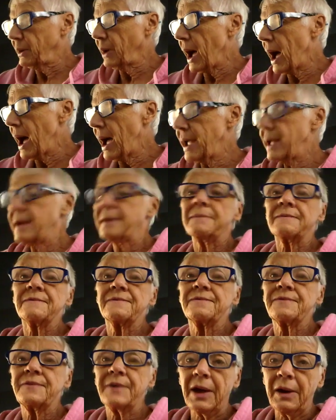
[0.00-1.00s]
I am
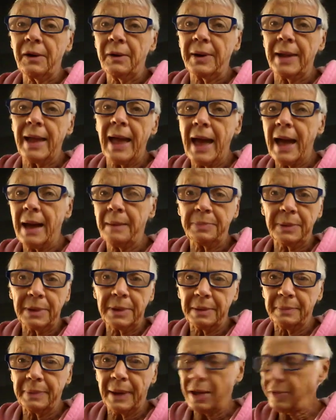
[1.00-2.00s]
very
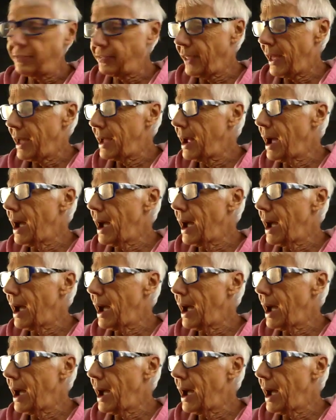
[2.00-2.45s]
happy about that.